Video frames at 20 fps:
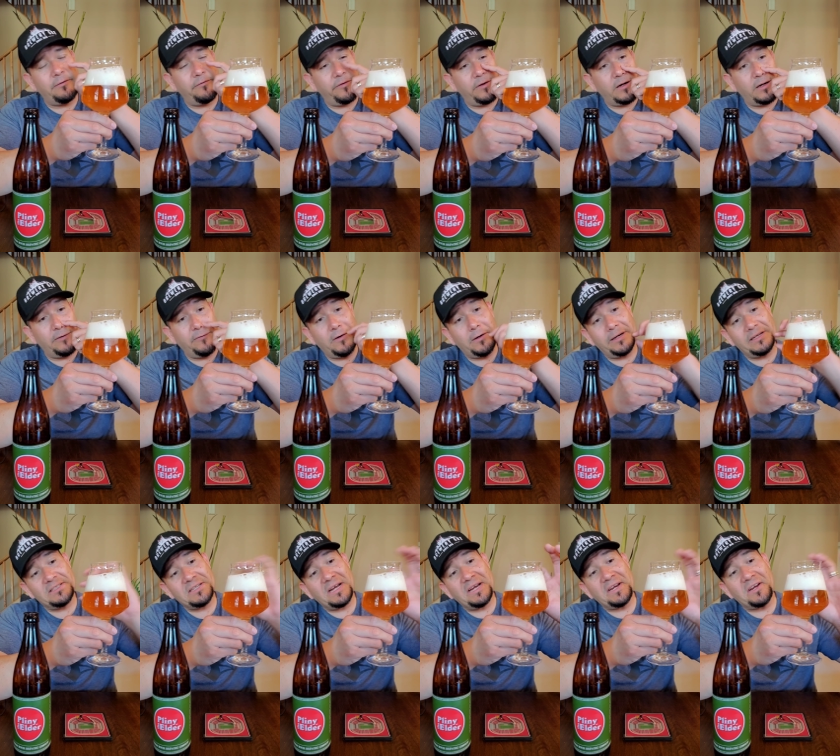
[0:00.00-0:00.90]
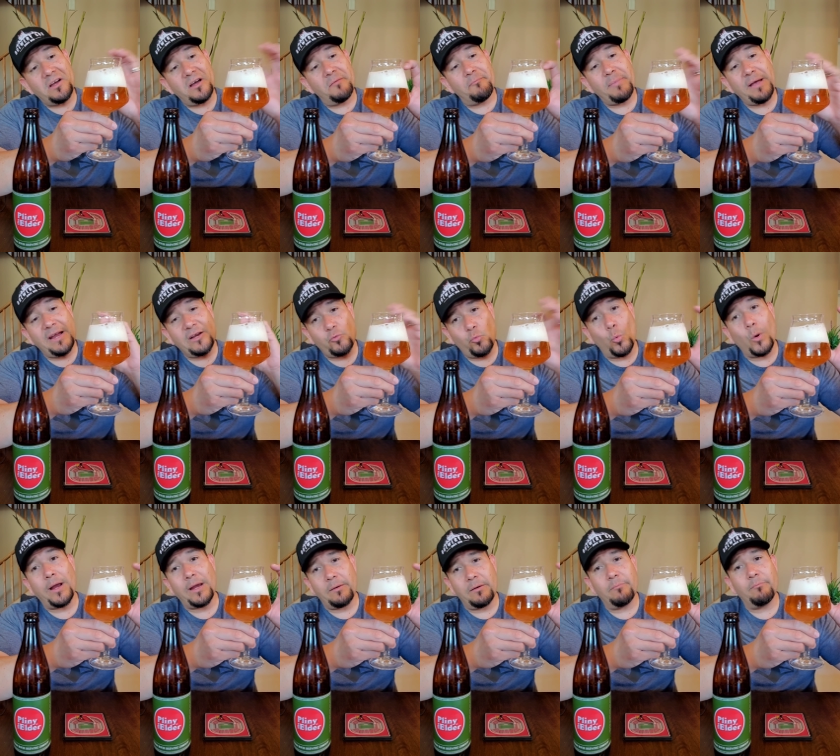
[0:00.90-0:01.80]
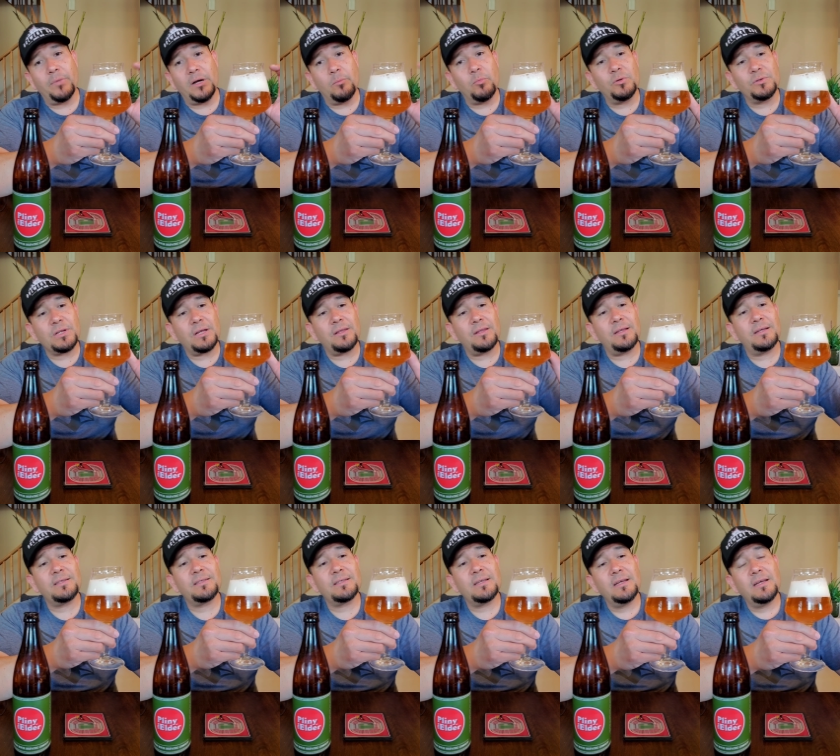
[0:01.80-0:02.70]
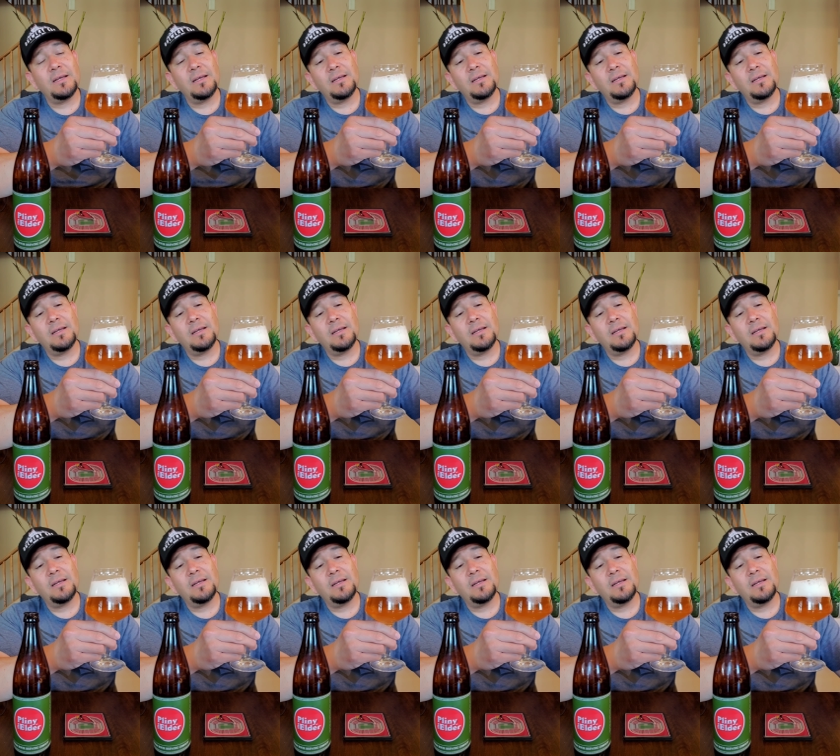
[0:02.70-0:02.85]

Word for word: very very tight compact white bubbles on this